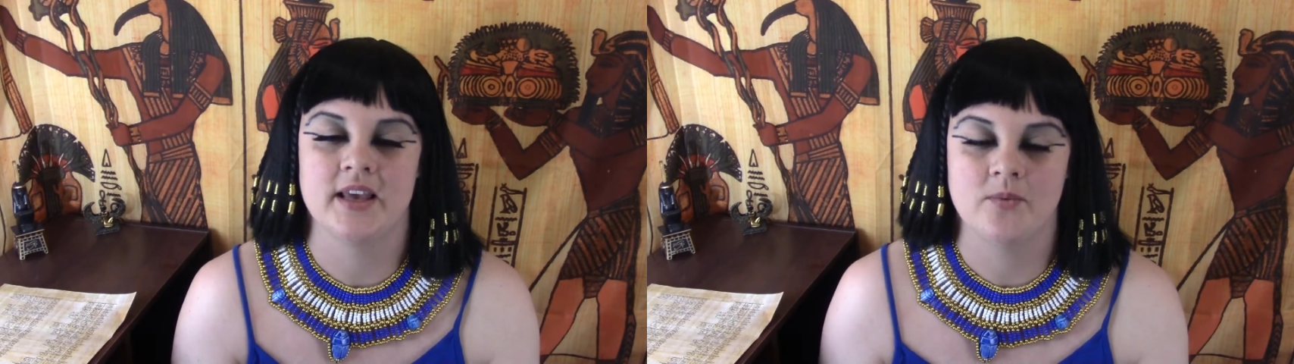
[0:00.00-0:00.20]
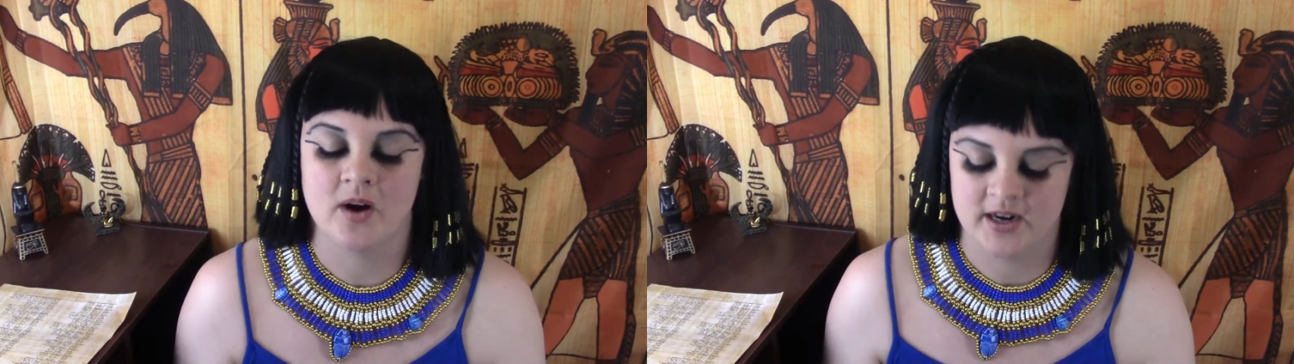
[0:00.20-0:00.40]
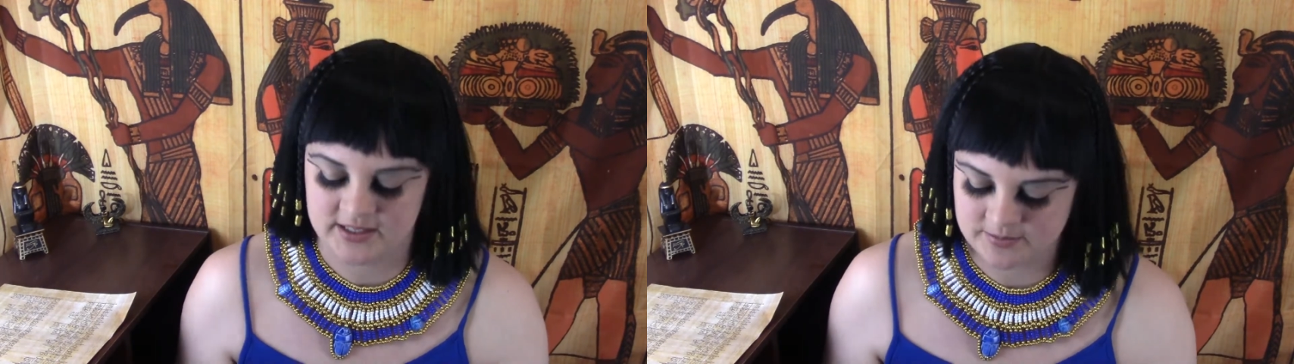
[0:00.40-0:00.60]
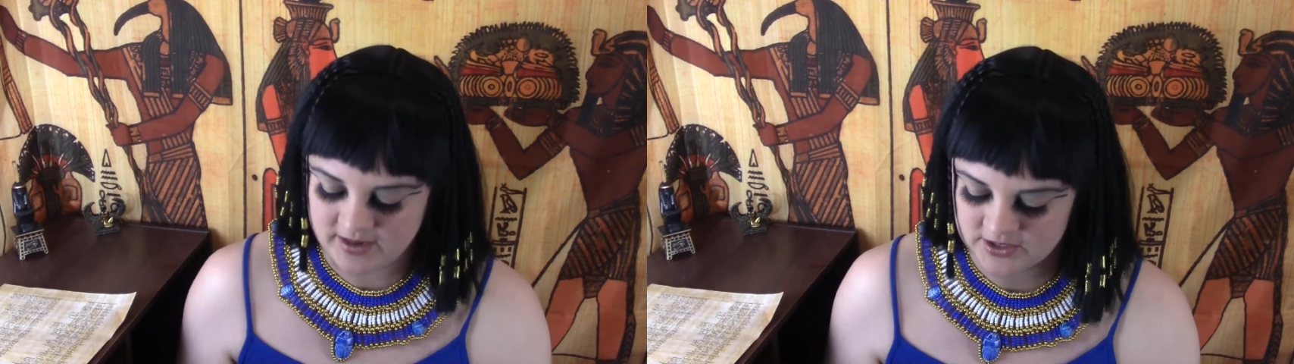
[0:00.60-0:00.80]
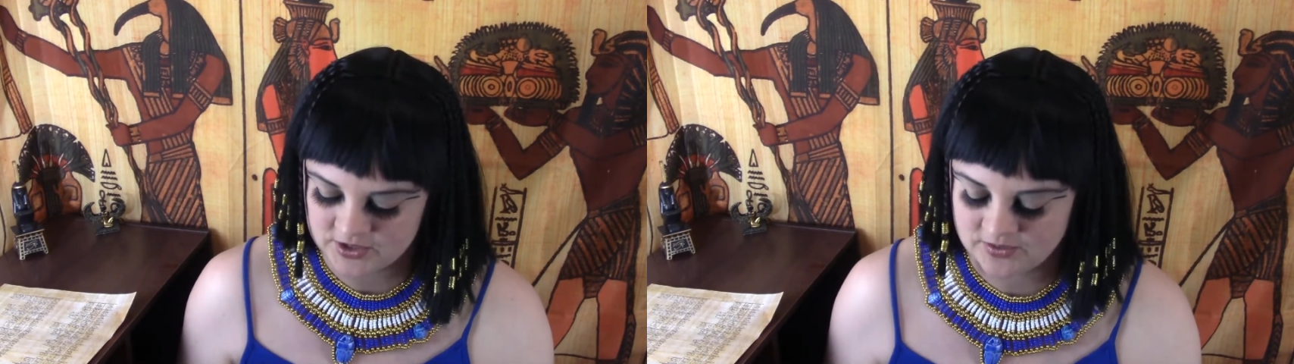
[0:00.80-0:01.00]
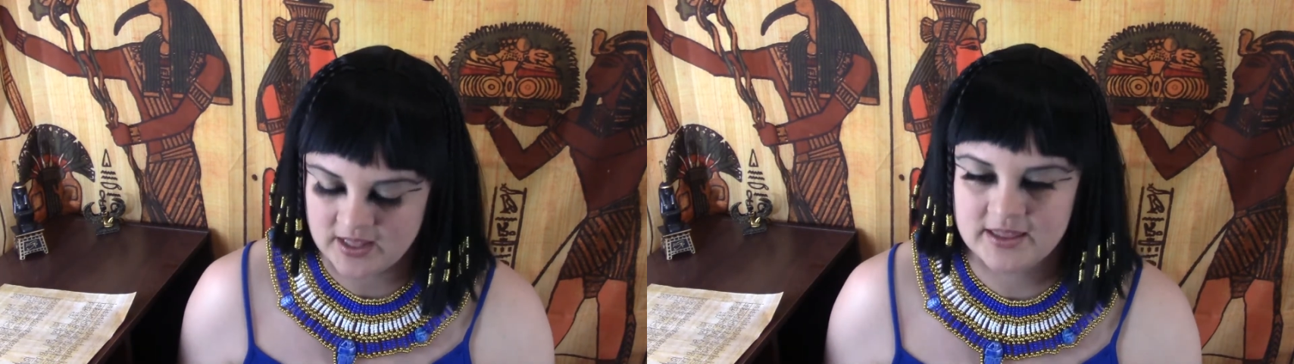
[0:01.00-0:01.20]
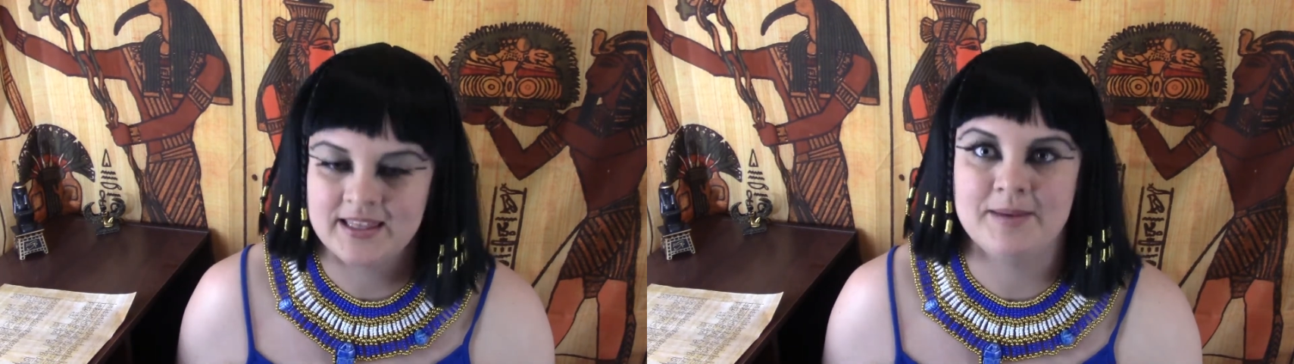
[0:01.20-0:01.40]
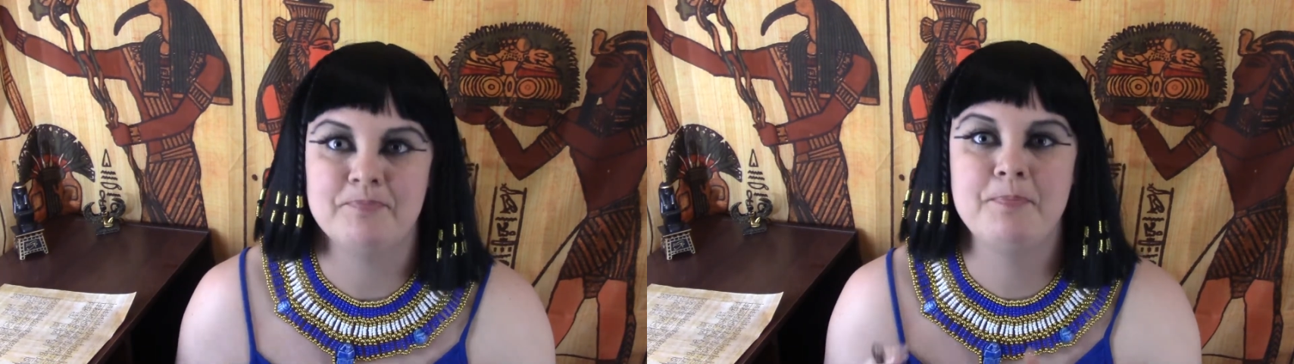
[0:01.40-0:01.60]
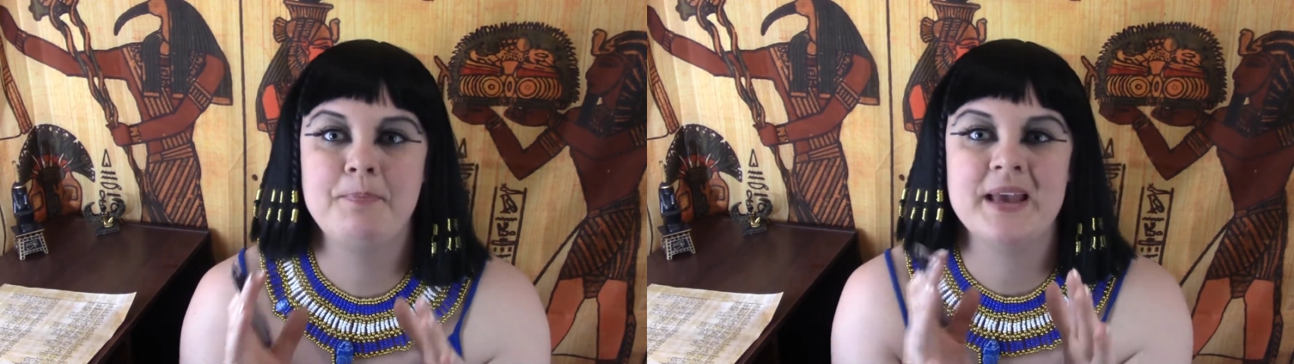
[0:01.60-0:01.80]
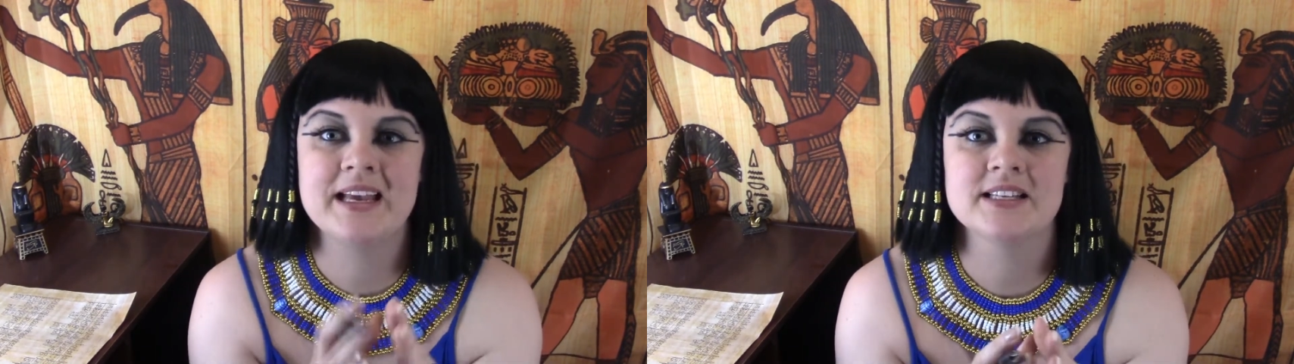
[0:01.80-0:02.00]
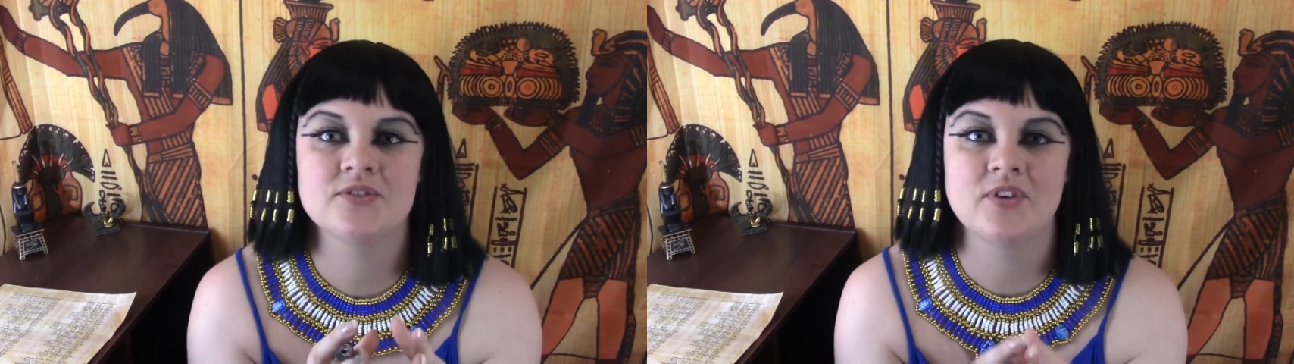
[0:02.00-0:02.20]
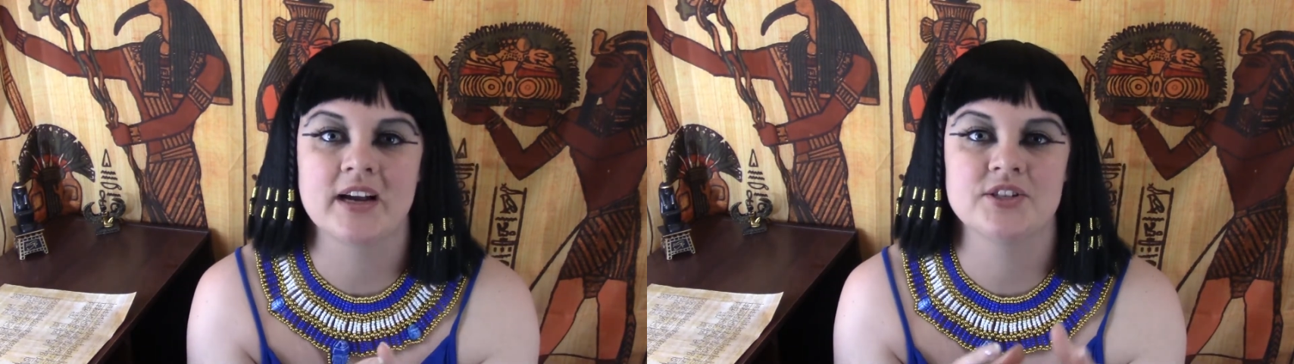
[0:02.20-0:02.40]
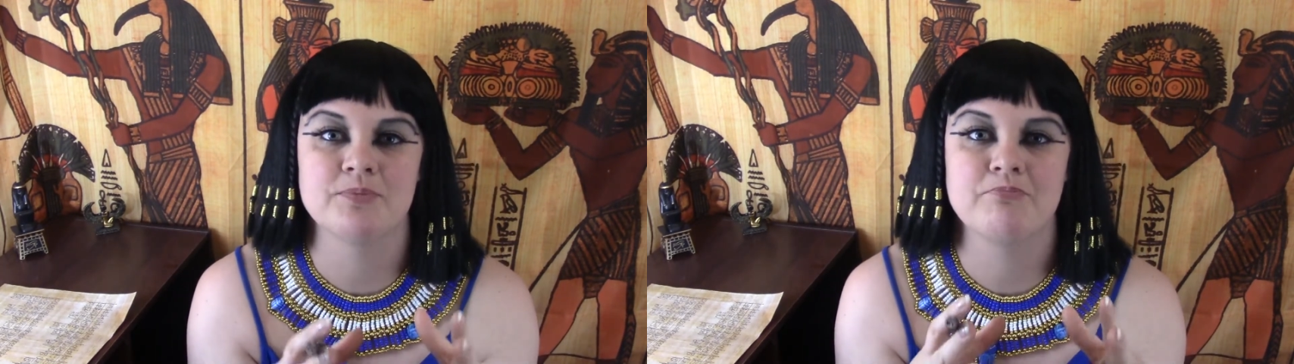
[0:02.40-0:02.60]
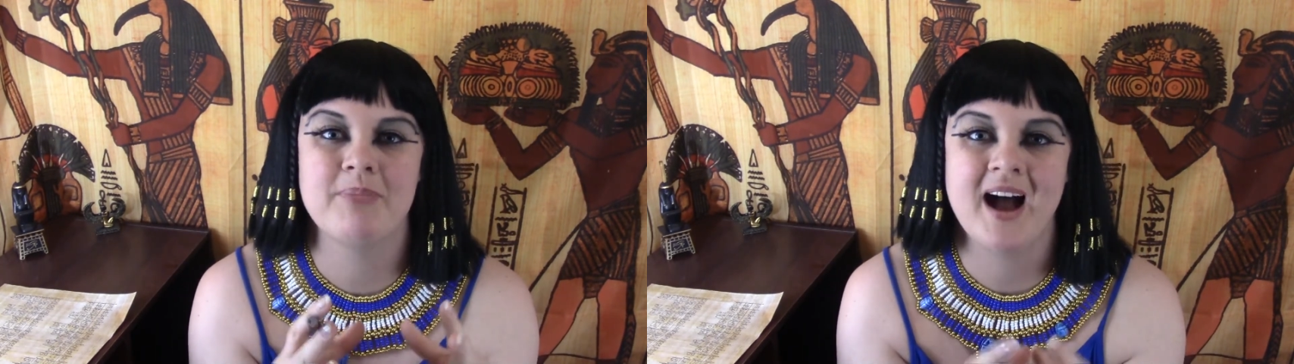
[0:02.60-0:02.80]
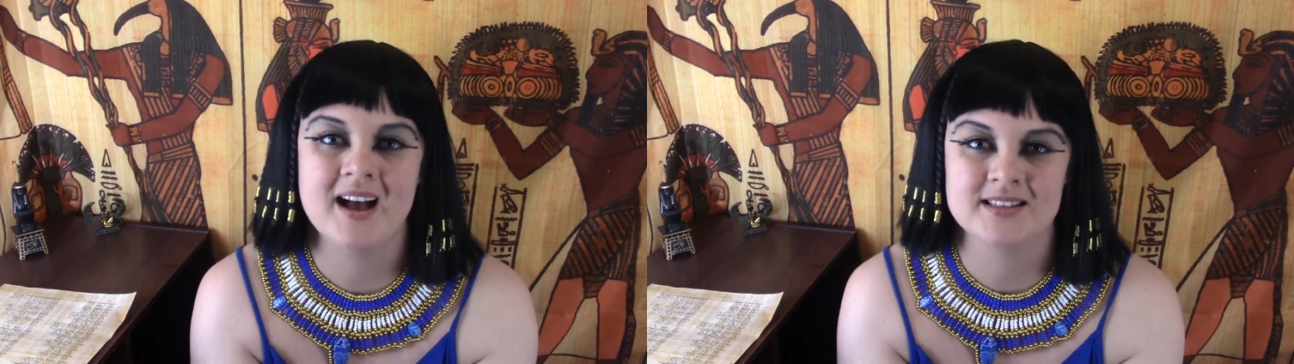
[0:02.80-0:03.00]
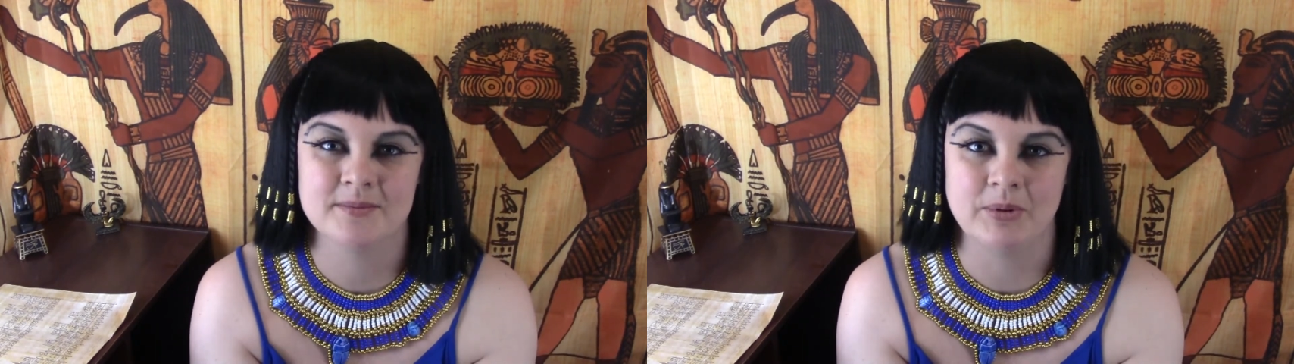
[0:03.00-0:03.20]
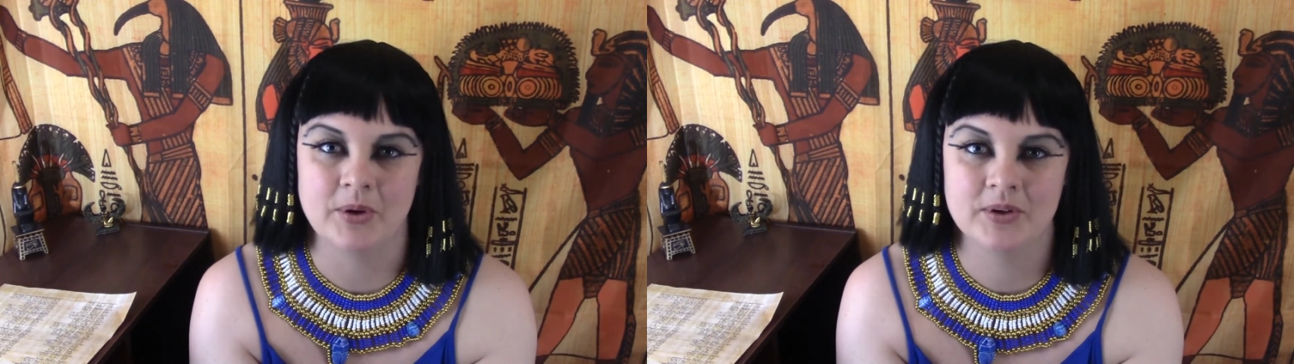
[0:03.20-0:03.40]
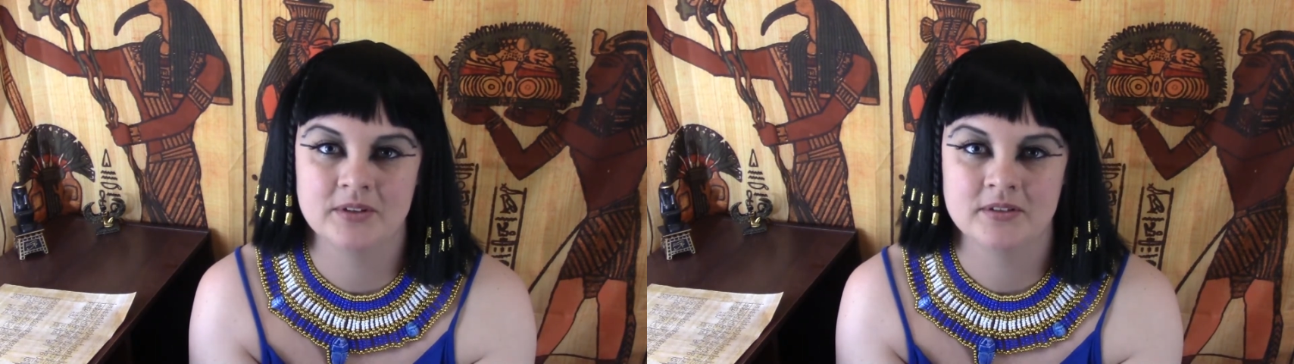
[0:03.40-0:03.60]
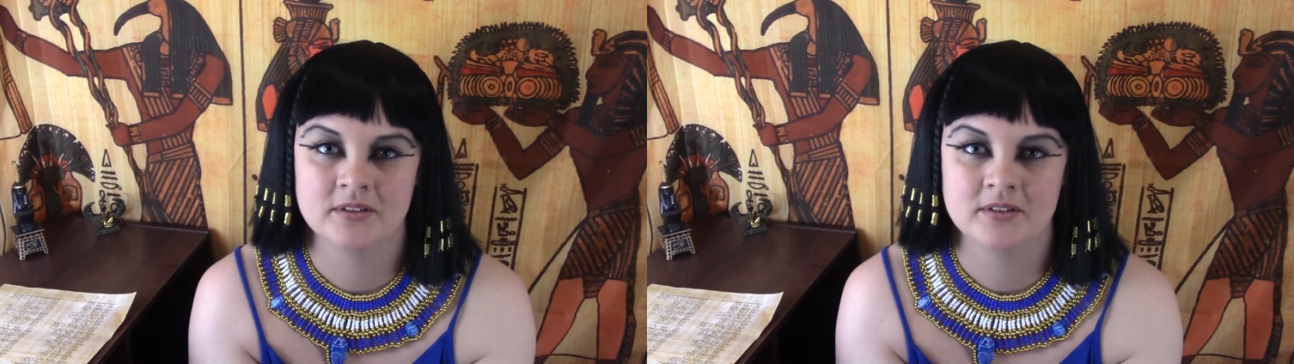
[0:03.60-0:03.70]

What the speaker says: They wanted to make sure that the biggest fraction possible